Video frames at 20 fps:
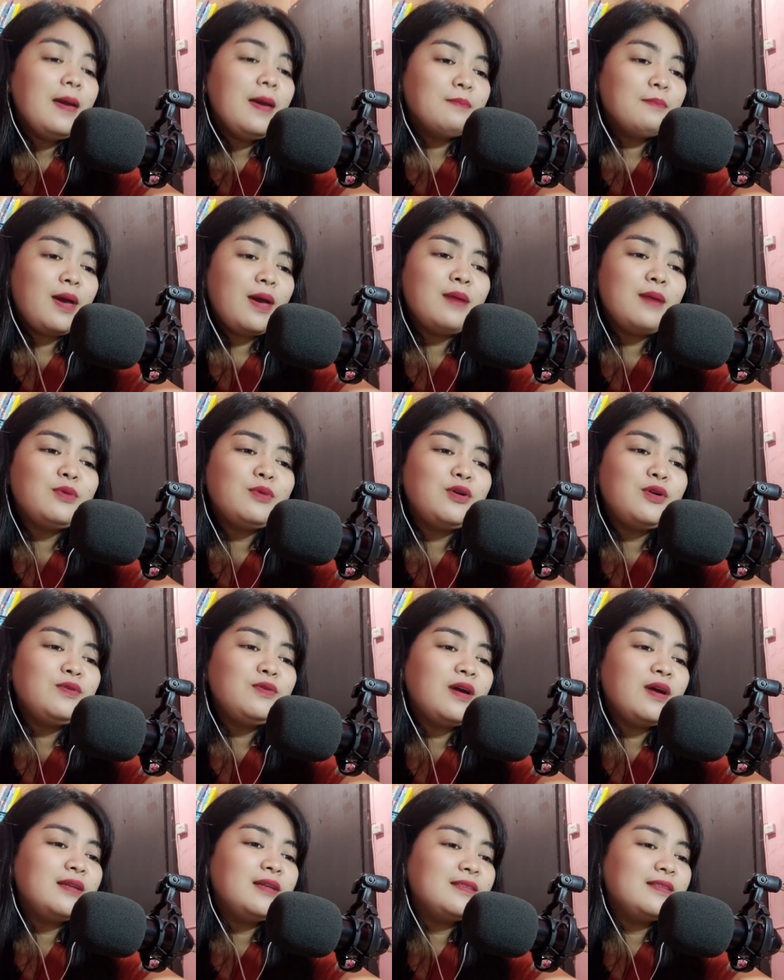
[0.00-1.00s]

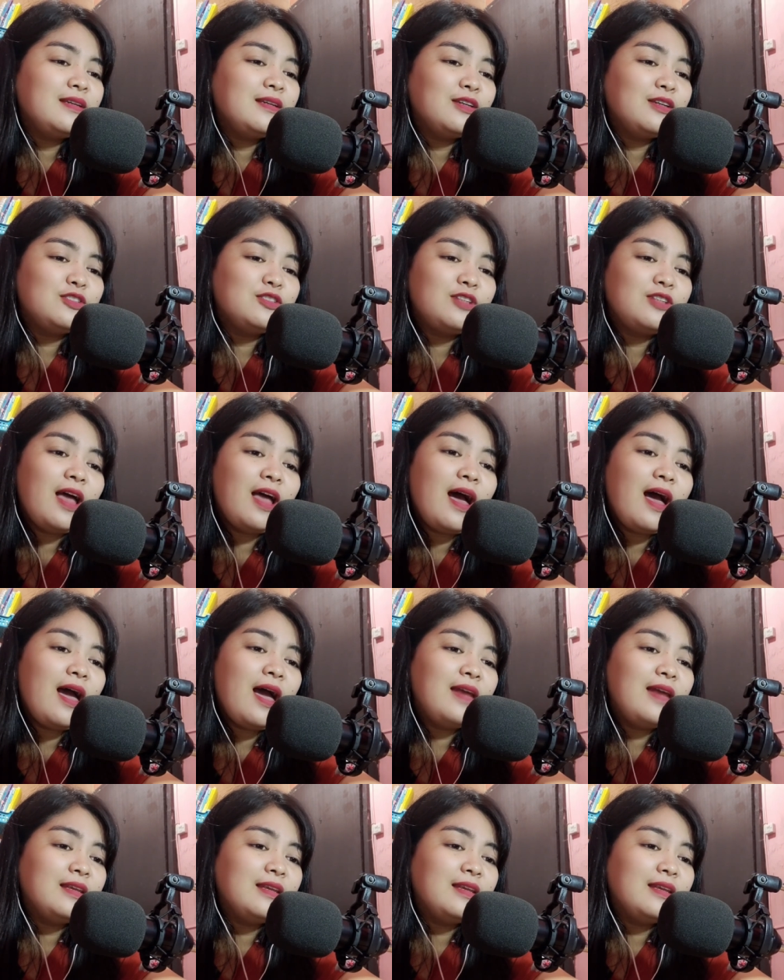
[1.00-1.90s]
memorizing each line,